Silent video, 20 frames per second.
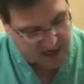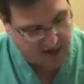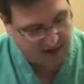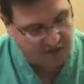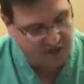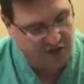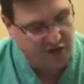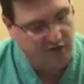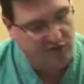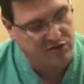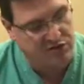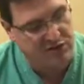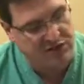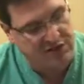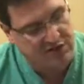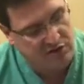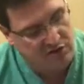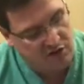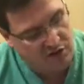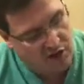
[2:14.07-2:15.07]

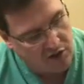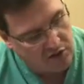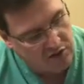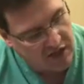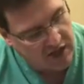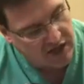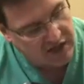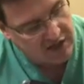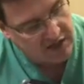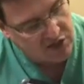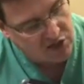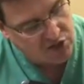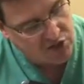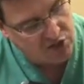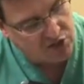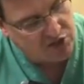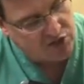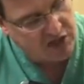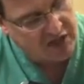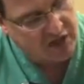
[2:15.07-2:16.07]
keratoses, are located
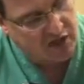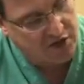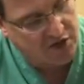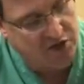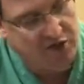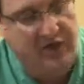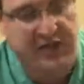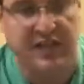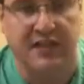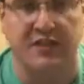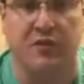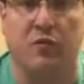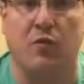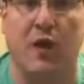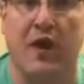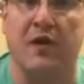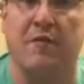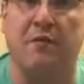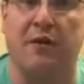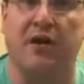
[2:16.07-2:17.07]
usually underneath a
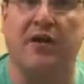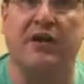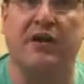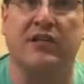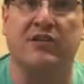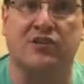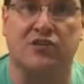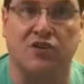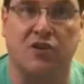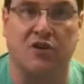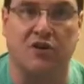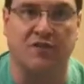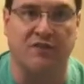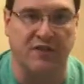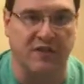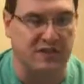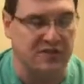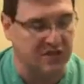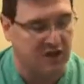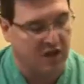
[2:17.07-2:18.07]
weight-bearing surface
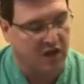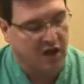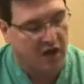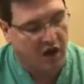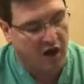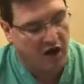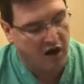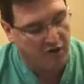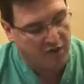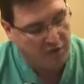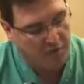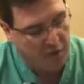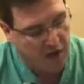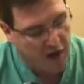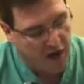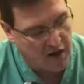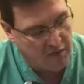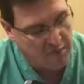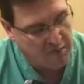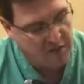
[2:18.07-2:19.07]
on the
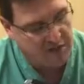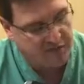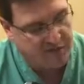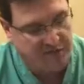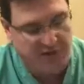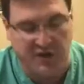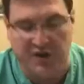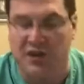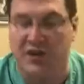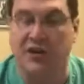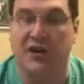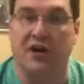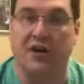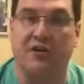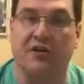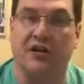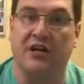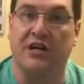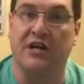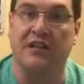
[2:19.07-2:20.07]
bottom of the foot,
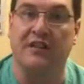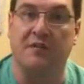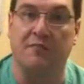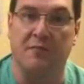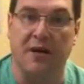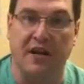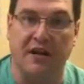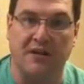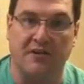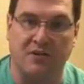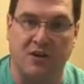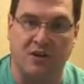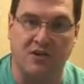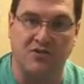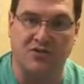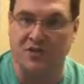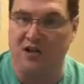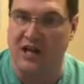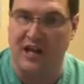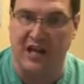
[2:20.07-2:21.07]
underneath the
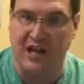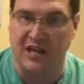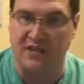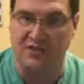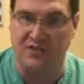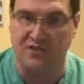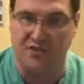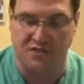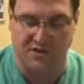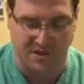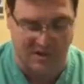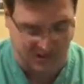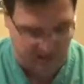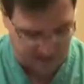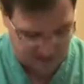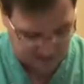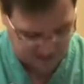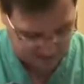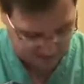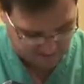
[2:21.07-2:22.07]
metatarsal heads, or
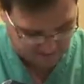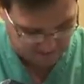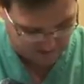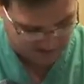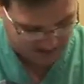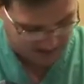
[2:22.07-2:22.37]
things of